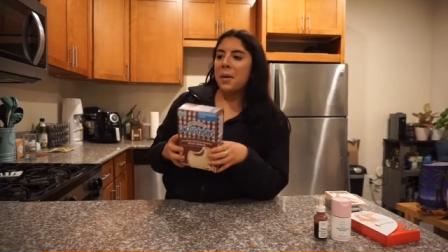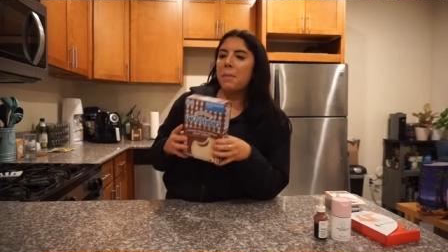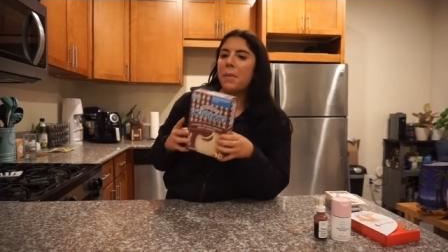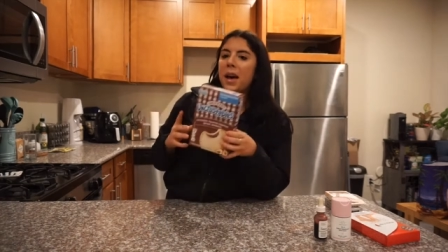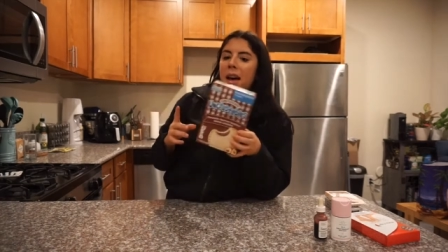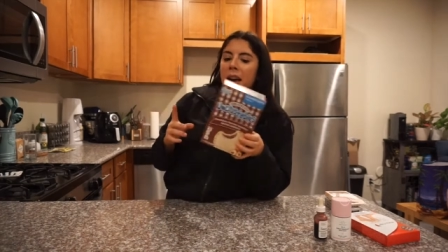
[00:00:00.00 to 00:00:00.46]

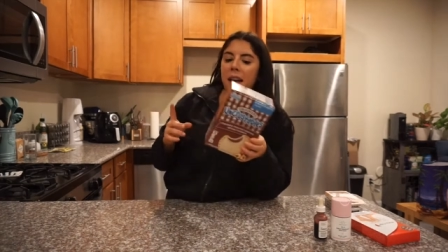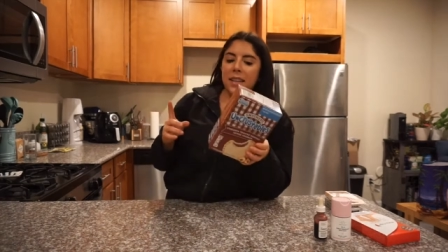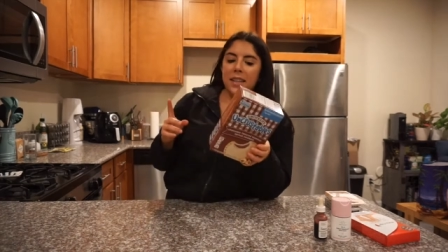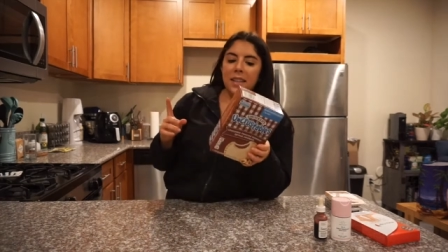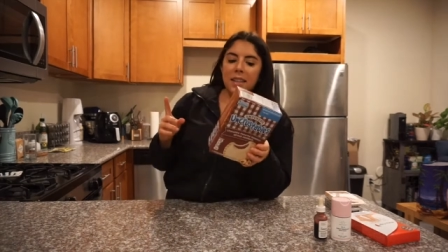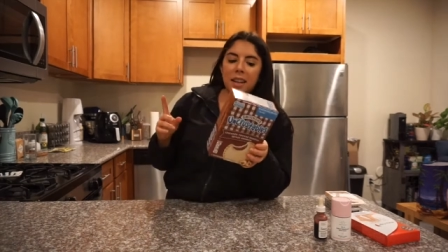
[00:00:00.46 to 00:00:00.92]

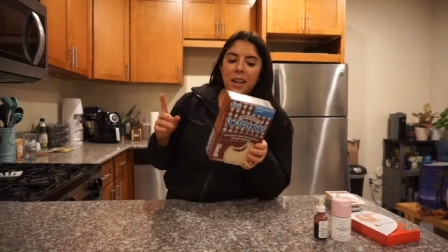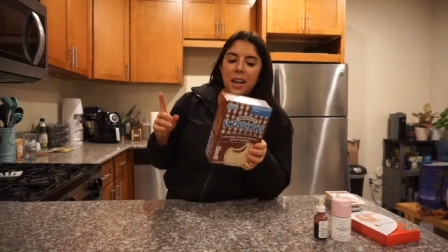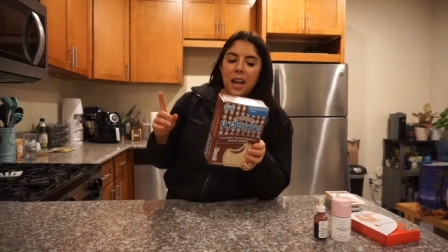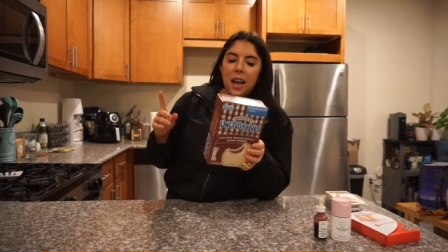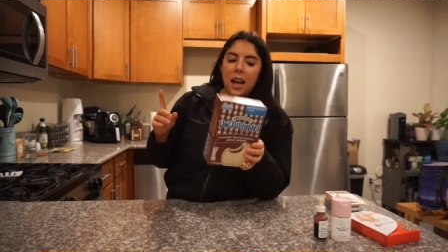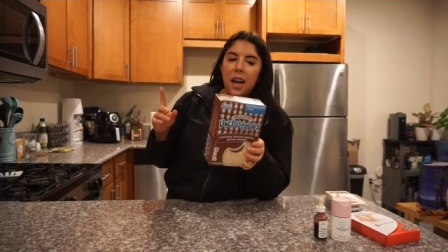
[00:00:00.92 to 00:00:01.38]
But
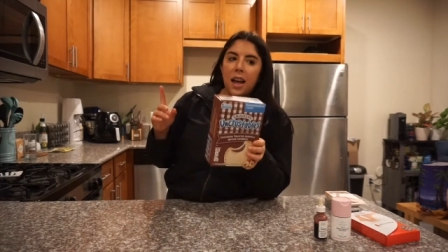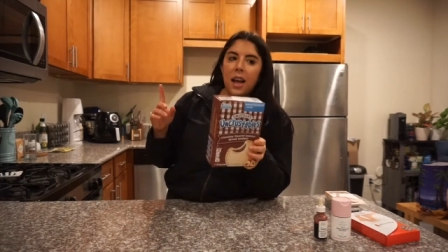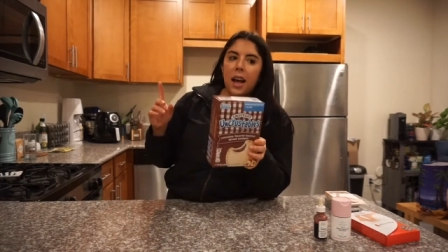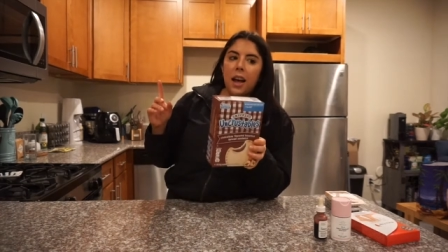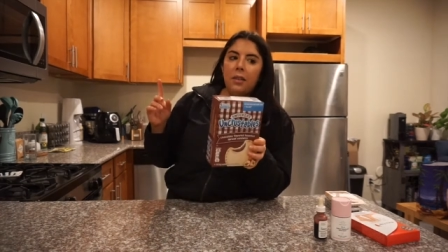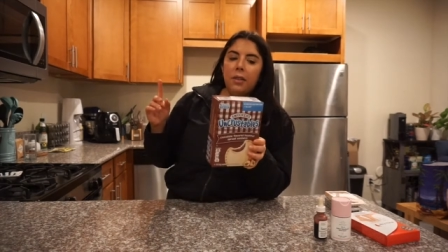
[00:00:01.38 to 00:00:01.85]

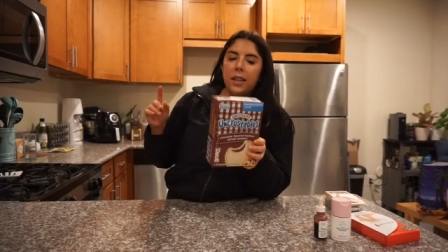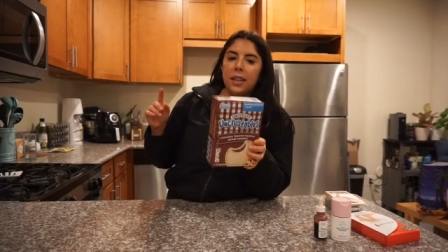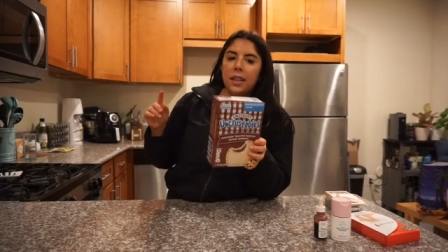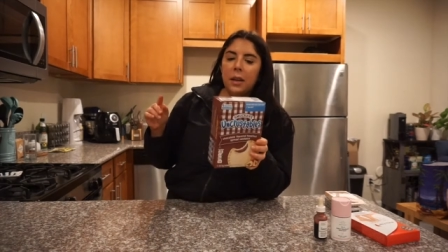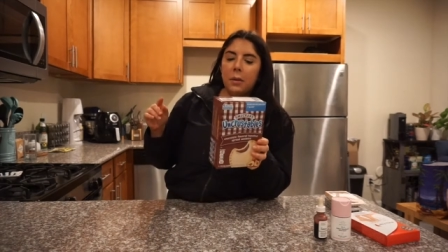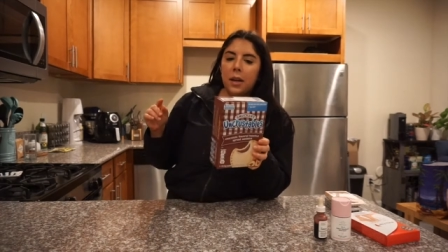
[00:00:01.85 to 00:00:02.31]
I
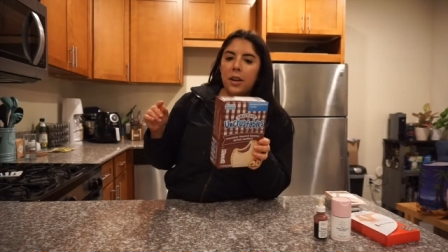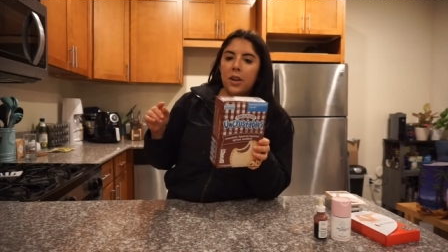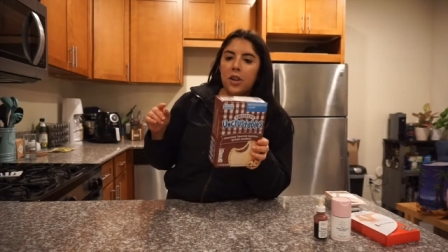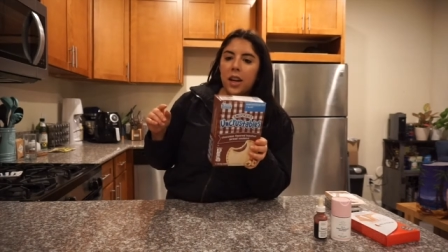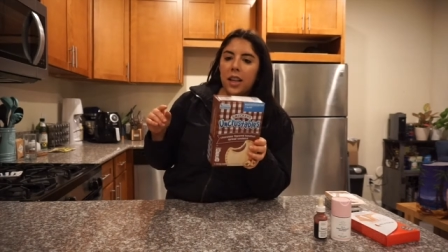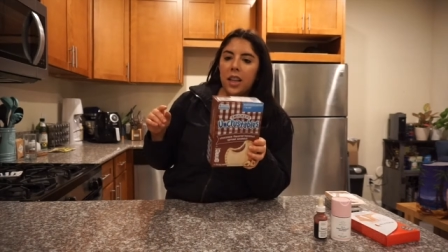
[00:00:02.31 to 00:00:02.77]
recently
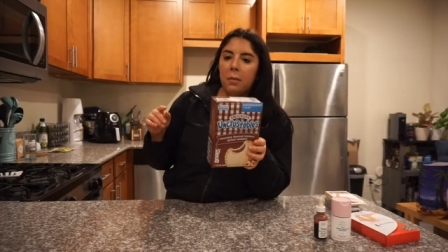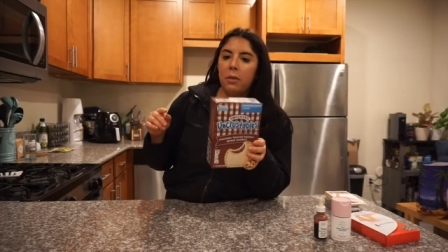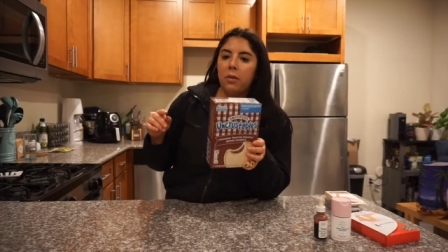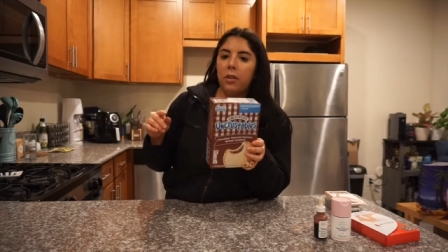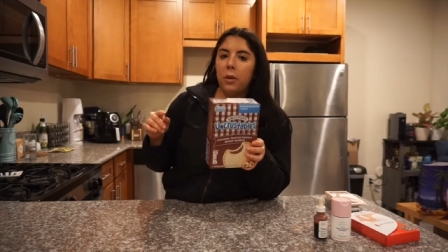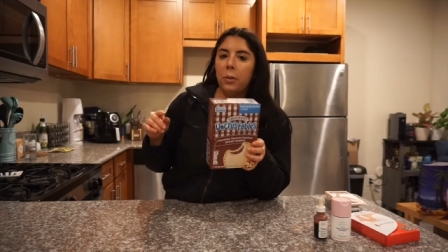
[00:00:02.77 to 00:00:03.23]
wanted to try
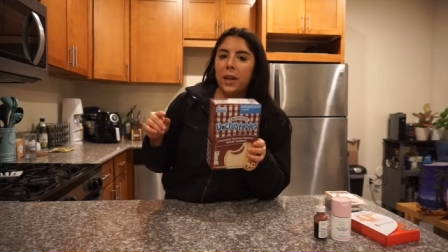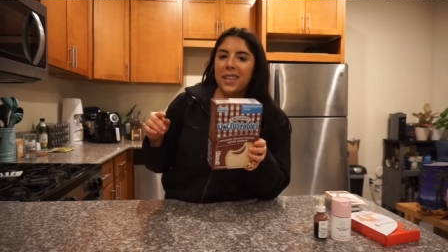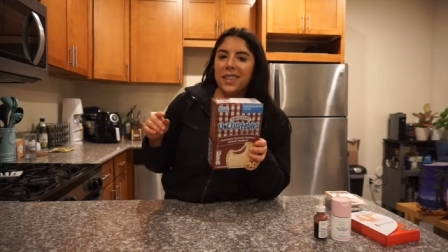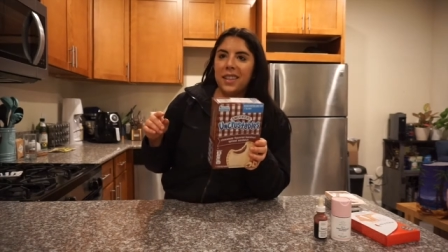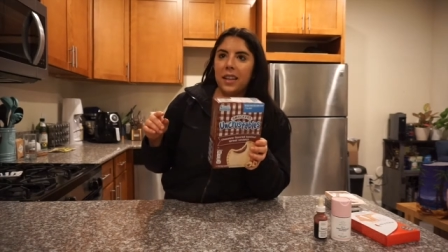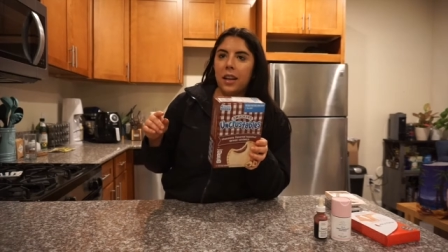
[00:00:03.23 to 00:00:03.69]
them a few
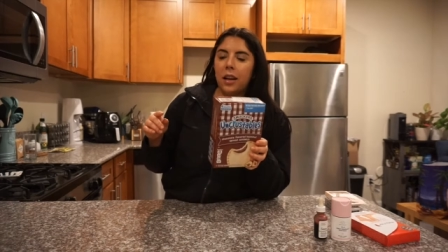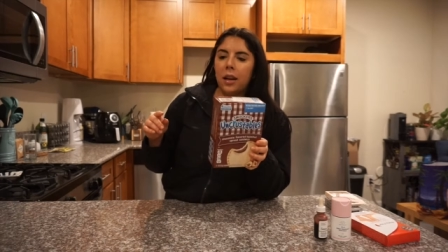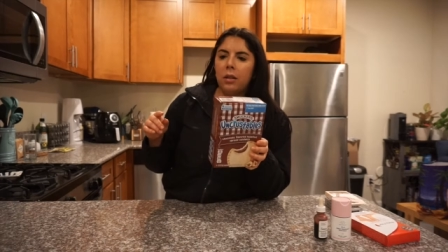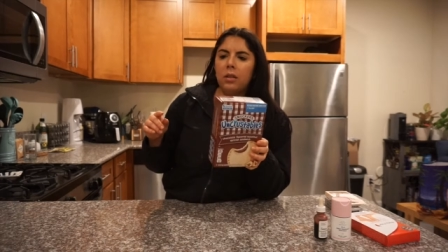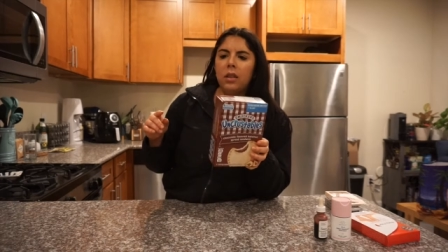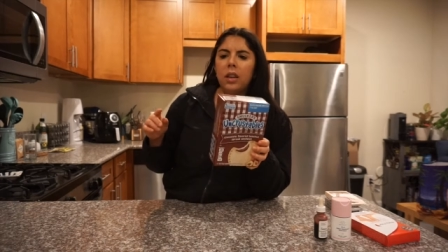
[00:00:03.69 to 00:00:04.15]
weeks
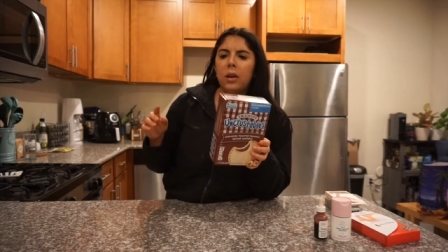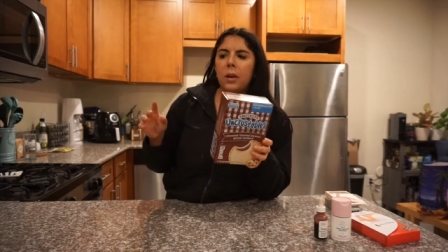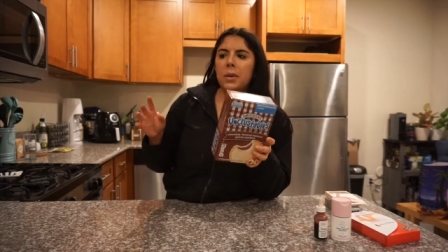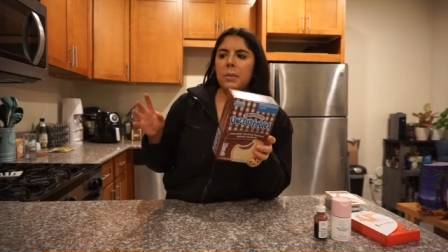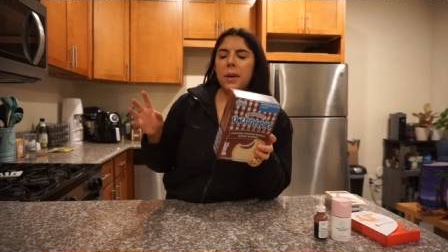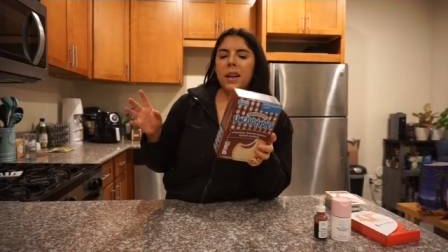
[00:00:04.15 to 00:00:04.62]
ago.
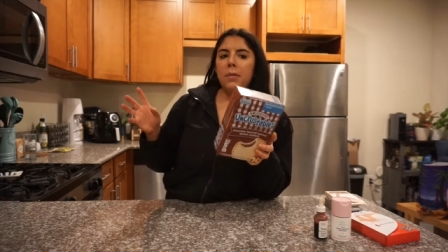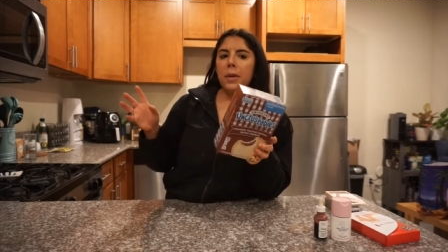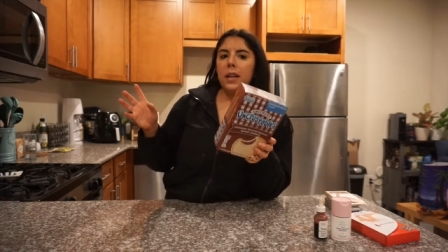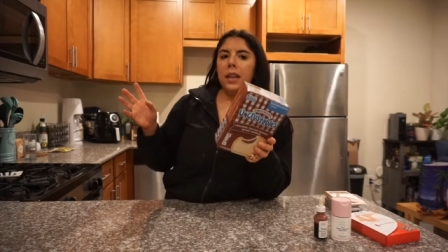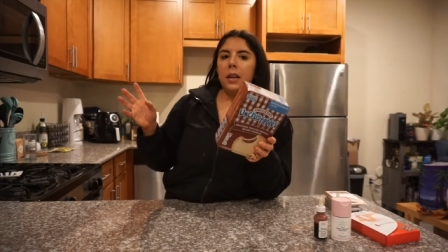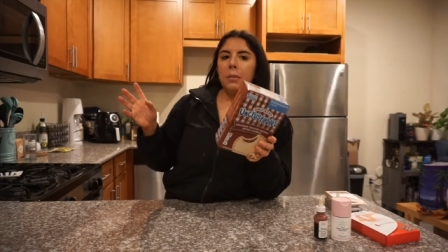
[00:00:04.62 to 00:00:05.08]
No, it was might have
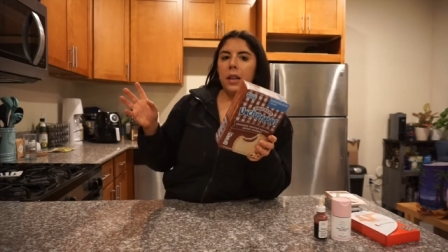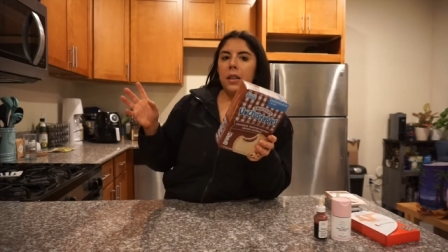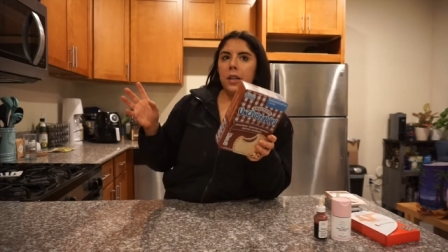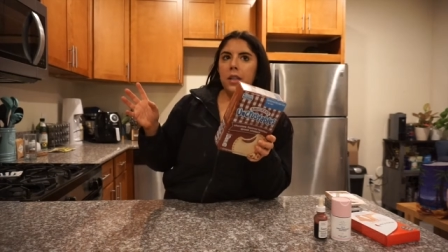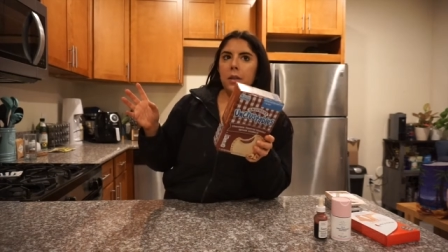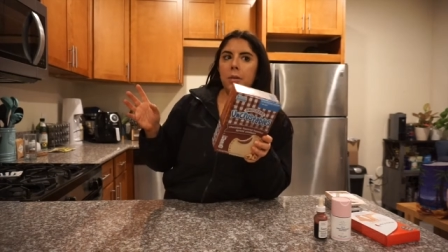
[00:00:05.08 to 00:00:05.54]
been like a
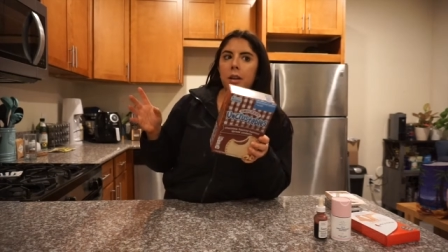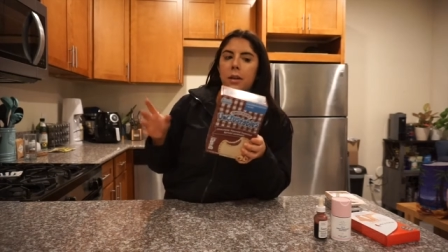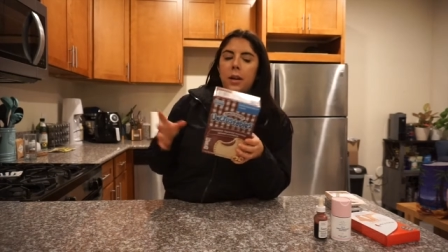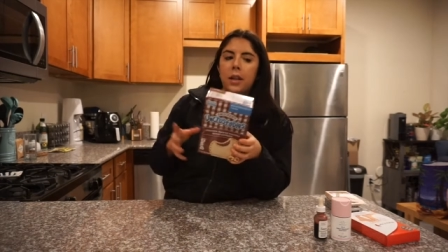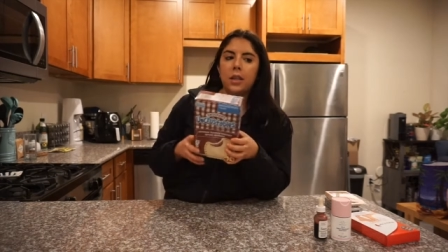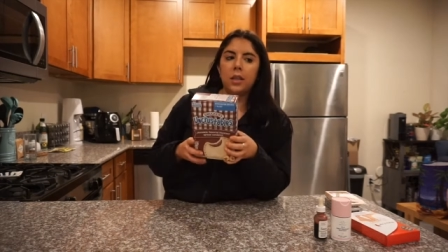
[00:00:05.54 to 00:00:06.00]
month or two
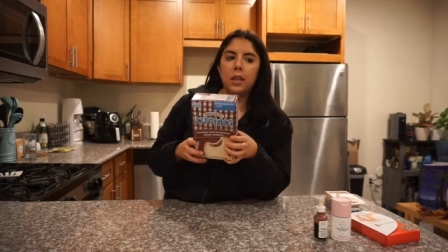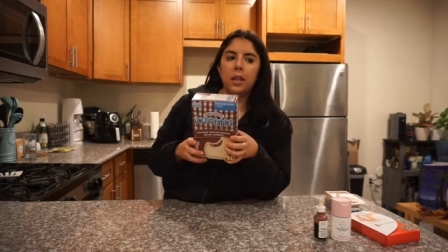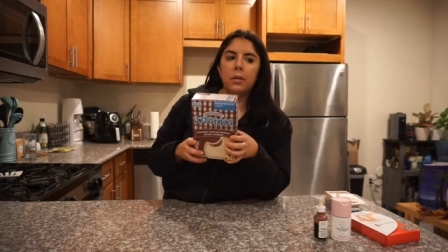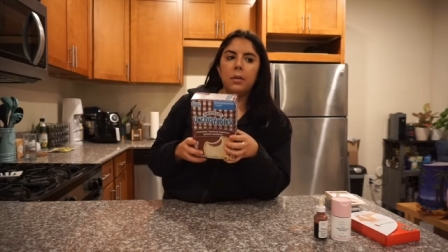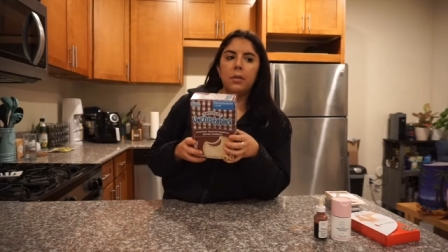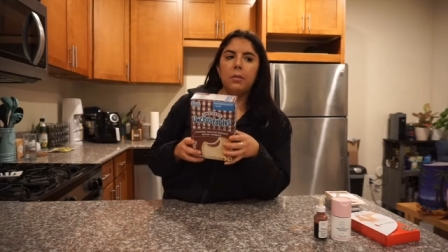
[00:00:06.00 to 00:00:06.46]
ago
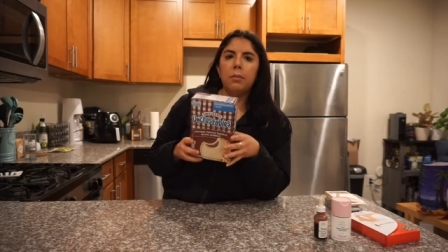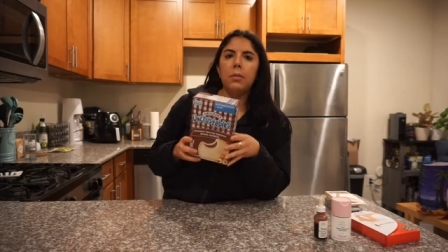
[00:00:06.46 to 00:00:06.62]
actually.